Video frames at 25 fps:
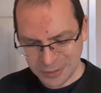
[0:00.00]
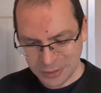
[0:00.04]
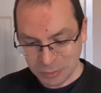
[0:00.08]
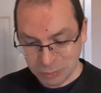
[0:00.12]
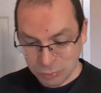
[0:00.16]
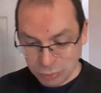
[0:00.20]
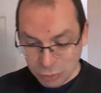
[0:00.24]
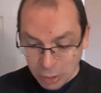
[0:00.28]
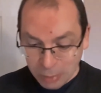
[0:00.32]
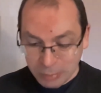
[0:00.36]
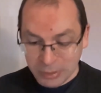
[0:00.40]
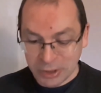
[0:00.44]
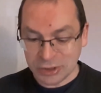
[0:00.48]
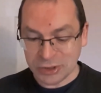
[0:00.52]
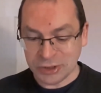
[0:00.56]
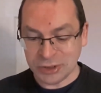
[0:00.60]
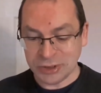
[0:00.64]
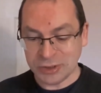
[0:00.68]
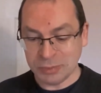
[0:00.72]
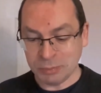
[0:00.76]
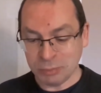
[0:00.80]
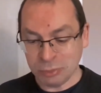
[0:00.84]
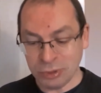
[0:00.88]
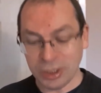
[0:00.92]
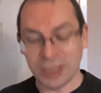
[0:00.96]
the
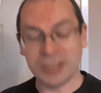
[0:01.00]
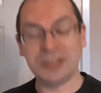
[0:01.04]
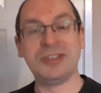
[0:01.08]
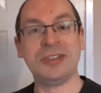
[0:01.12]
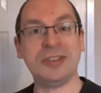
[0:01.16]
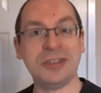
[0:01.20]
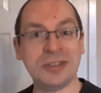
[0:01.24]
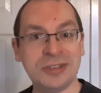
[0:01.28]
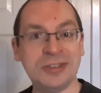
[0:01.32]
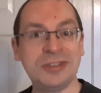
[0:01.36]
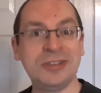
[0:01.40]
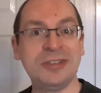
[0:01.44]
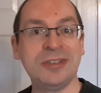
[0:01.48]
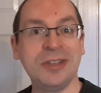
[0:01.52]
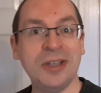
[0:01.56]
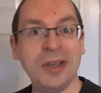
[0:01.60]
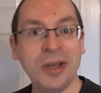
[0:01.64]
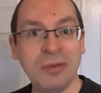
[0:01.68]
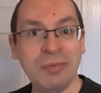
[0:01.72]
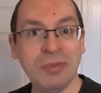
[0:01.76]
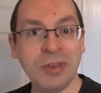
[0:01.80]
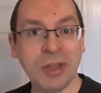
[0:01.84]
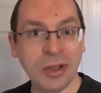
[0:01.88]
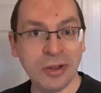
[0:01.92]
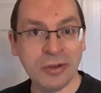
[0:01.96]
promised presence
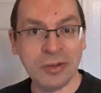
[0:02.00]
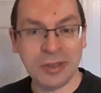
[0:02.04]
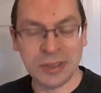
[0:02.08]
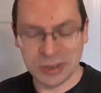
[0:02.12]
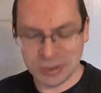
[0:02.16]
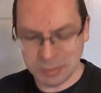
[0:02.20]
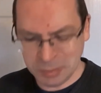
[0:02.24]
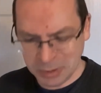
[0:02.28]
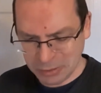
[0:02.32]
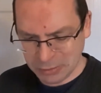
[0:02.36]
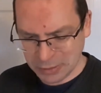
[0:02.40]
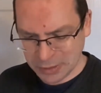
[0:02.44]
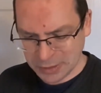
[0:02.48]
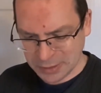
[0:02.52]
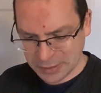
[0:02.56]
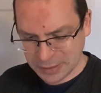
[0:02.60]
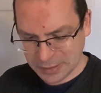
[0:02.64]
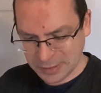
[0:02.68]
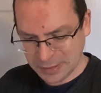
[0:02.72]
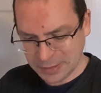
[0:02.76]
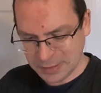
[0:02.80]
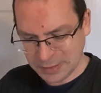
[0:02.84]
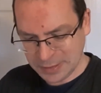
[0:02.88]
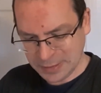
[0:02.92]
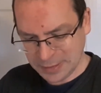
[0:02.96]
of the Holy Spirit,
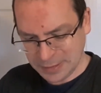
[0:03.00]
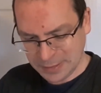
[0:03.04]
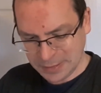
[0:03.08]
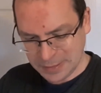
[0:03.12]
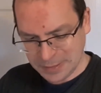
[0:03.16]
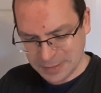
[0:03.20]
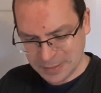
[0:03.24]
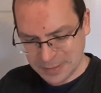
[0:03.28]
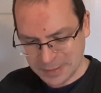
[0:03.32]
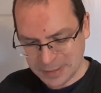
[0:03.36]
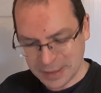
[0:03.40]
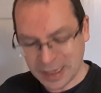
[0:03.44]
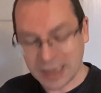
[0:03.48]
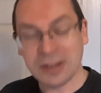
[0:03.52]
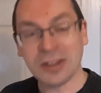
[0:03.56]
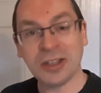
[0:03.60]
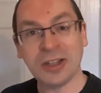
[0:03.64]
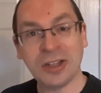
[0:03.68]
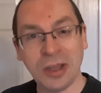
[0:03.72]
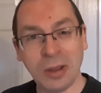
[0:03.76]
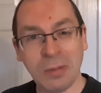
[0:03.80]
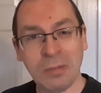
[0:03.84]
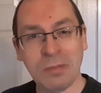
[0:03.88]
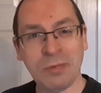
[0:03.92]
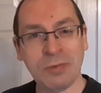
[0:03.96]
and
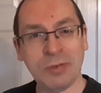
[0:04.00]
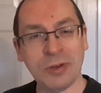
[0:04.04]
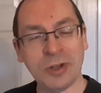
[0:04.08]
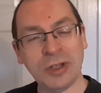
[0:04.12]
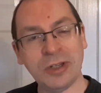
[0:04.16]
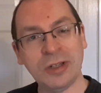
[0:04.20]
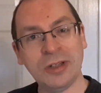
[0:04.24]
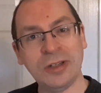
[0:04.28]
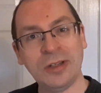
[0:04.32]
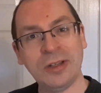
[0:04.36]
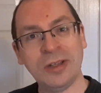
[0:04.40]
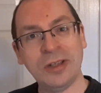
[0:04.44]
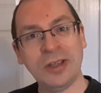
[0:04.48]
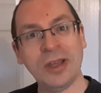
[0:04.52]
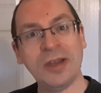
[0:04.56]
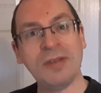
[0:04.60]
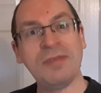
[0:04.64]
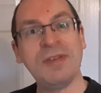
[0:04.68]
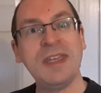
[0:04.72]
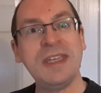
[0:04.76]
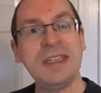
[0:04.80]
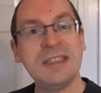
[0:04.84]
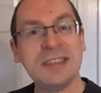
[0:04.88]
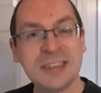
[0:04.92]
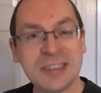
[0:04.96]
the comfort
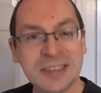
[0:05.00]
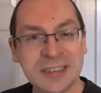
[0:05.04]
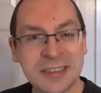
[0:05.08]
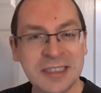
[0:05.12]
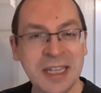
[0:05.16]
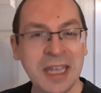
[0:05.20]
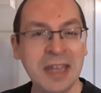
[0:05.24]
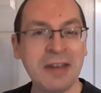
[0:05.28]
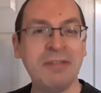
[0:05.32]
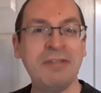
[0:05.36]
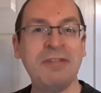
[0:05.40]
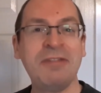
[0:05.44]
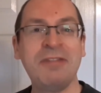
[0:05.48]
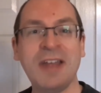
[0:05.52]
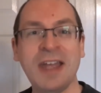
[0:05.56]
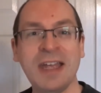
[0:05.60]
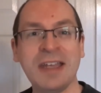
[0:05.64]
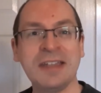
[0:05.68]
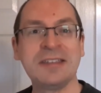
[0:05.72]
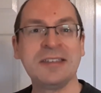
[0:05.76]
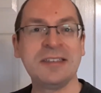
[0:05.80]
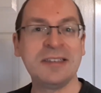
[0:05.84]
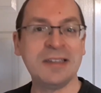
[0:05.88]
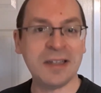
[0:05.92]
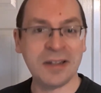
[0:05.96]
of his
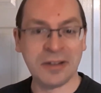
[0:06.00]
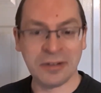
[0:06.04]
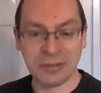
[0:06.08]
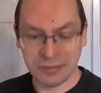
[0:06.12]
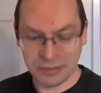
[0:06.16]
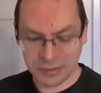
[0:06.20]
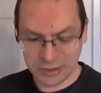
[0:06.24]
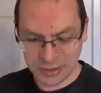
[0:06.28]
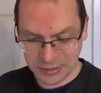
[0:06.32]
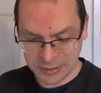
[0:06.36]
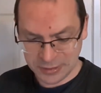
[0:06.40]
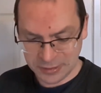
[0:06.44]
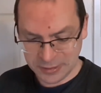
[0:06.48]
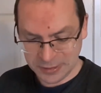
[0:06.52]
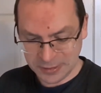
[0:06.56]
steadfast love.